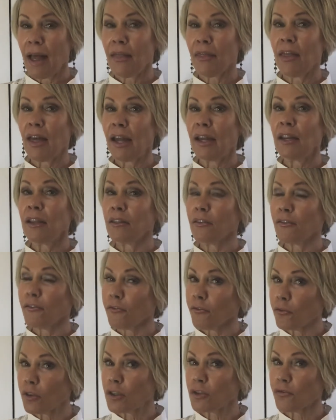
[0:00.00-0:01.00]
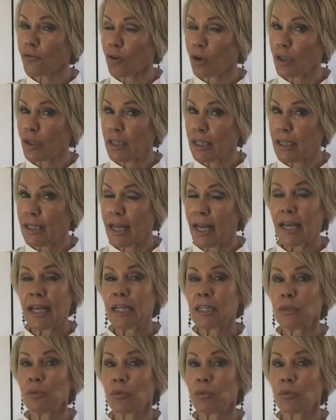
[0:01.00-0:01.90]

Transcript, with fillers: Then in the first 14 days,